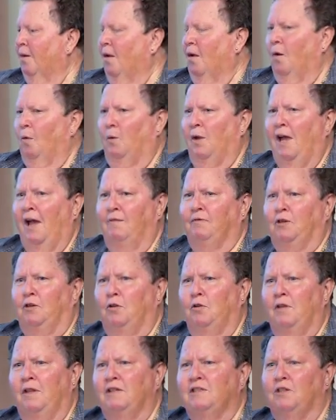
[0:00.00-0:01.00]
We have to
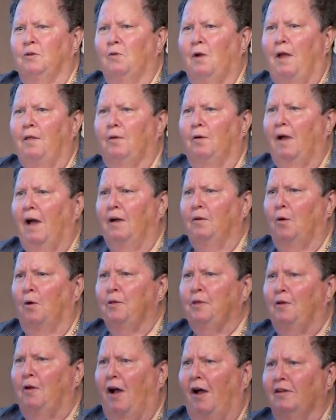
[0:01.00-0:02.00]
do this in rather
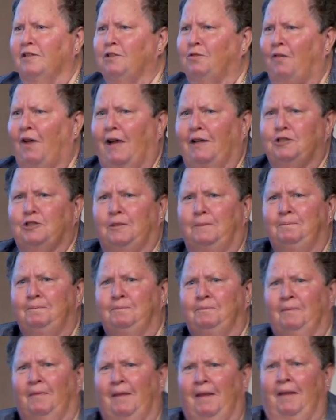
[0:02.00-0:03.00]
unorthodox fashion,
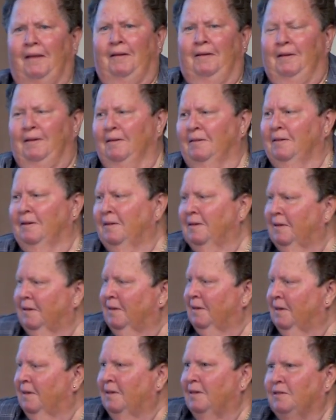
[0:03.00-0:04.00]

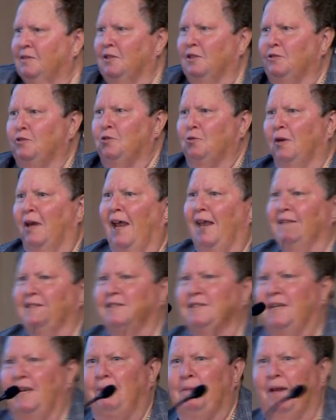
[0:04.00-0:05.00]
since you can't
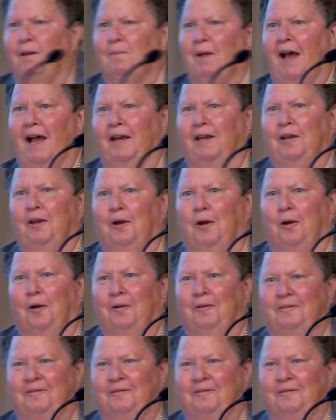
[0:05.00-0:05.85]
see me back here.